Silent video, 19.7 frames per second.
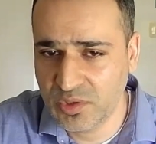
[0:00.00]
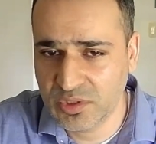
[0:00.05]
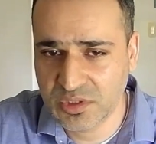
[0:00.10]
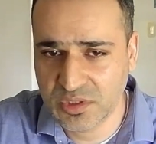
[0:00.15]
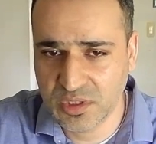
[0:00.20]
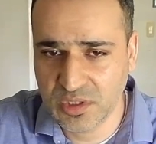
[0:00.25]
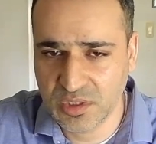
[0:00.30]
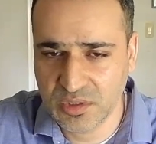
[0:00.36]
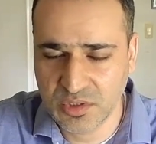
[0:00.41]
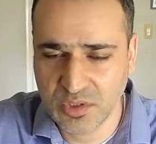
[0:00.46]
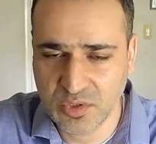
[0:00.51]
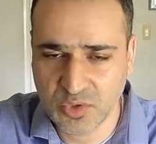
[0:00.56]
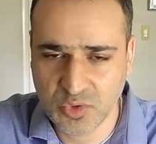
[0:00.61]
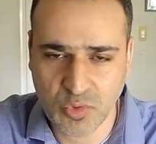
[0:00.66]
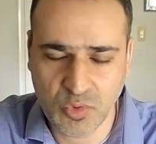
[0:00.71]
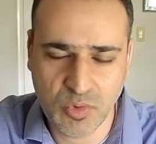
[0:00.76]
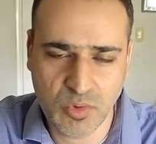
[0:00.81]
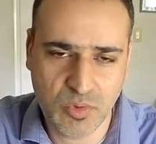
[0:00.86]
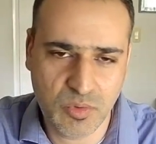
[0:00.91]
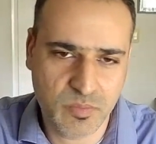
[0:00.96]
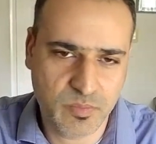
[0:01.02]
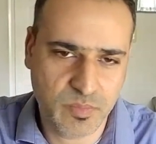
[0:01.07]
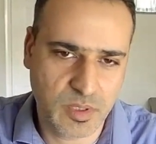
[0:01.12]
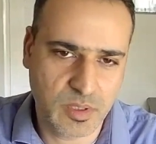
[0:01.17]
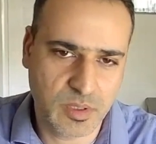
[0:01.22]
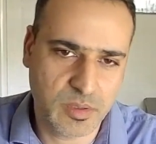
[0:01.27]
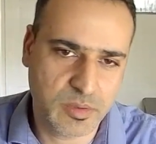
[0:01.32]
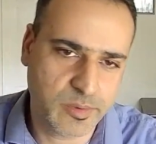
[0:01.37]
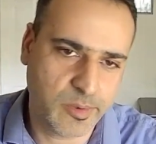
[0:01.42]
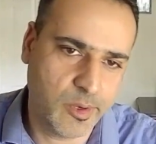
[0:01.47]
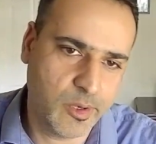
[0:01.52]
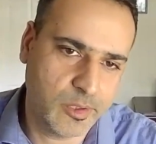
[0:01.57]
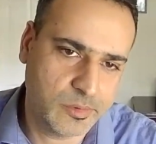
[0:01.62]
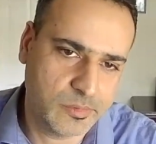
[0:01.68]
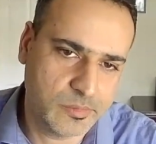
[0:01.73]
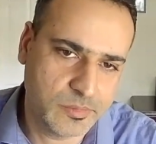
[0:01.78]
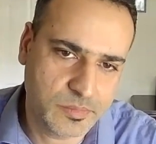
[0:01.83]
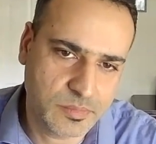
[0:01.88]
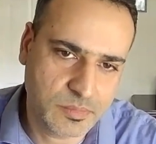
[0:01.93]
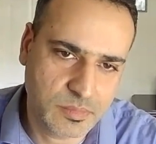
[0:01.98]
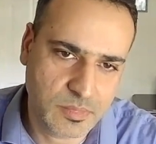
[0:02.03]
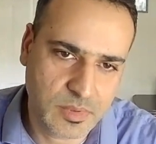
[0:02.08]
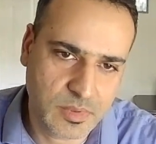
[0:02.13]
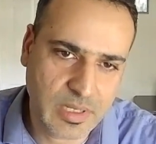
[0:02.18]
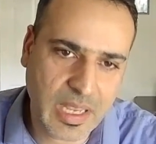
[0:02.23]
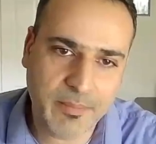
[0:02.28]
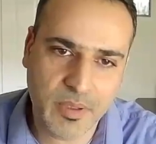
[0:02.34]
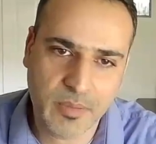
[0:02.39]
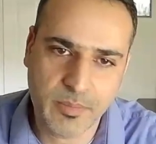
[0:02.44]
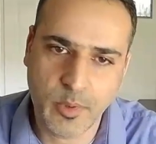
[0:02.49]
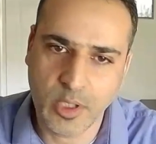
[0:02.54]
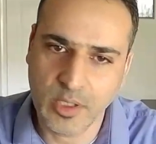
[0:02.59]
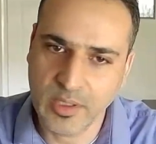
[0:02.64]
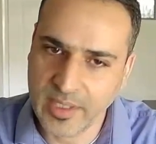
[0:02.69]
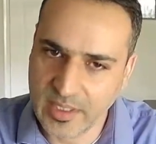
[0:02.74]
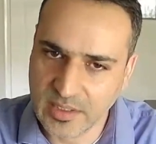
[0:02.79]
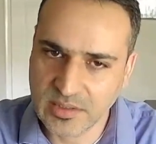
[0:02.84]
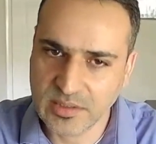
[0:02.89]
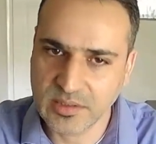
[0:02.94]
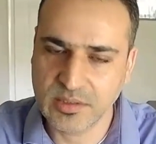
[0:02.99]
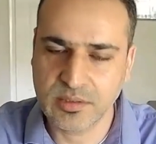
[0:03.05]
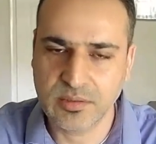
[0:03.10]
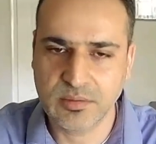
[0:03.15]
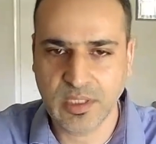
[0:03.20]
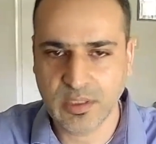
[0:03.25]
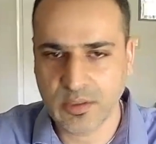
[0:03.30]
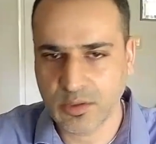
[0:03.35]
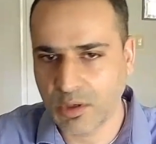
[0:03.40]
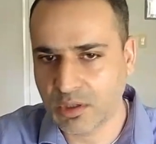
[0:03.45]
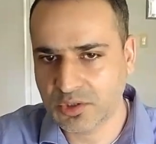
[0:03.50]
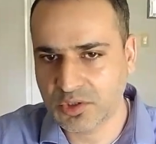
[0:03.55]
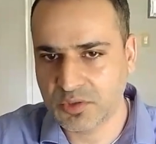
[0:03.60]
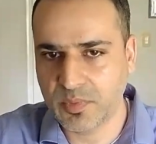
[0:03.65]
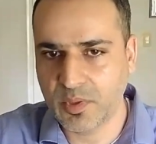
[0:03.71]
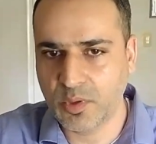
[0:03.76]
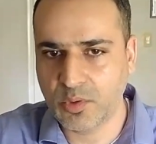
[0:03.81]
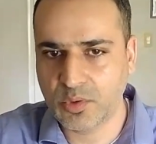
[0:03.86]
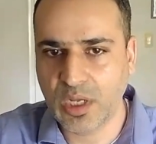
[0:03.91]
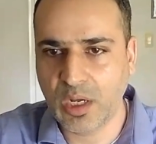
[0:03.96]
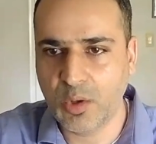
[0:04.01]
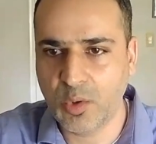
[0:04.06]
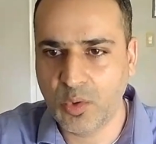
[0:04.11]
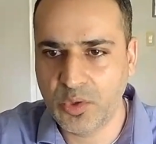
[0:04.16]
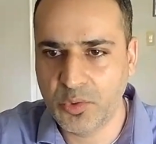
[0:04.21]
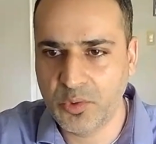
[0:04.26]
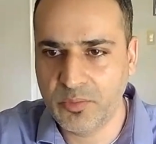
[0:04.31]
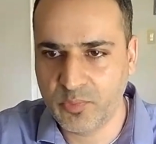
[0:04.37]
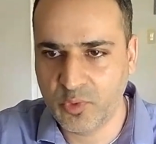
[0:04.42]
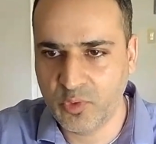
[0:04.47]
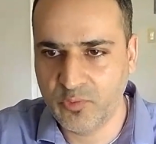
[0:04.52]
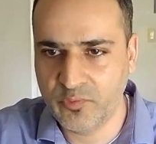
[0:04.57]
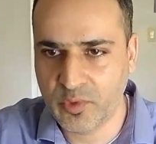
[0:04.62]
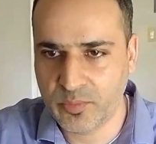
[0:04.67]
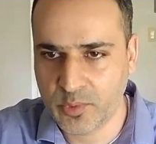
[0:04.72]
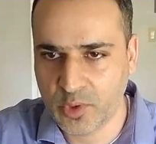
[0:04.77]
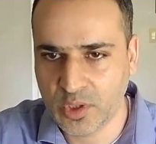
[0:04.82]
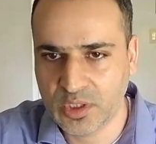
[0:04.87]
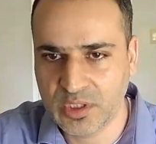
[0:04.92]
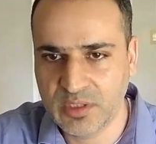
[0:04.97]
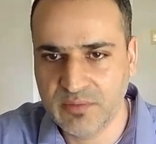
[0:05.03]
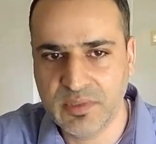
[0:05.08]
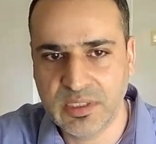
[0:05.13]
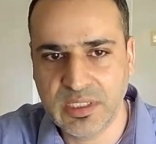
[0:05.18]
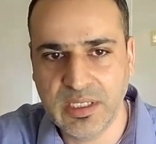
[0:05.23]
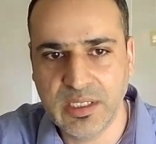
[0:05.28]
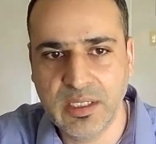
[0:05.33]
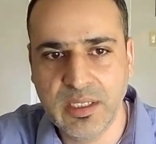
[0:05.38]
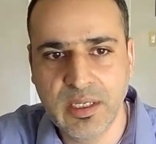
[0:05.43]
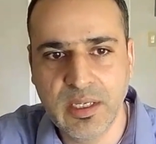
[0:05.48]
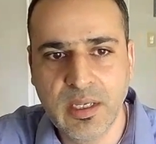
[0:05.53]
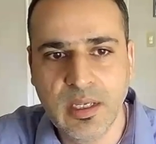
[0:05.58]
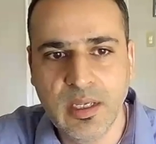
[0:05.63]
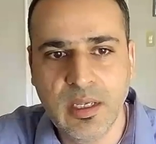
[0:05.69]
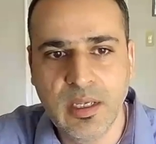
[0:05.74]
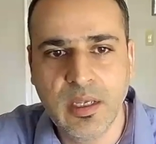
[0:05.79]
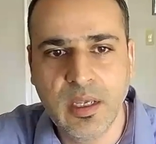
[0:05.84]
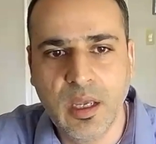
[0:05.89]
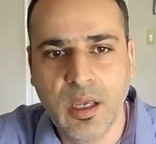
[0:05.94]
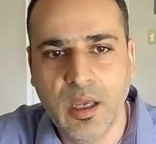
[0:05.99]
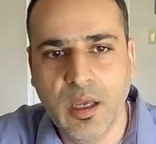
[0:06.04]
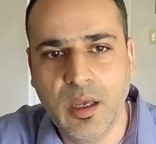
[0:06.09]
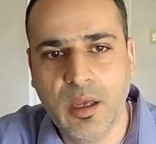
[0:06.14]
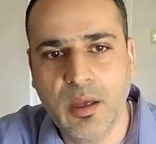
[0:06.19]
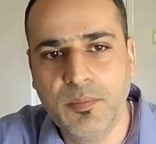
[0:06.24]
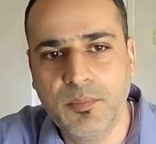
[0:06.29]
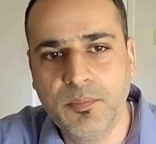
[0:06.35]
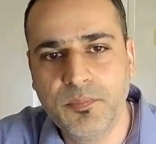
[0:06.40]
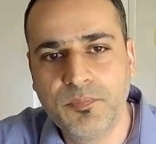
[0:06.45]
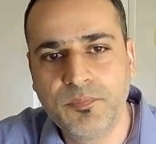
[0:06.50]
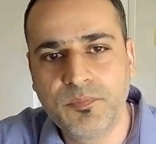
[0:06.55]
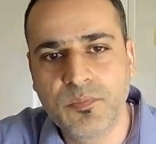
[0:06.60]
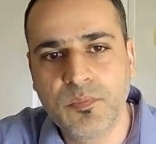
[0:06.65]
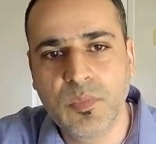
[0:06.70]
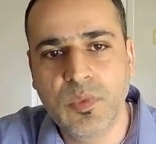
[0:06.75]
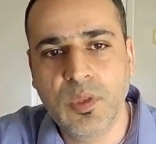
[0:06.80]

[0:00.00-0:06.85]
It's a show on Apple Podcasts that talks about how you improve your productivity. In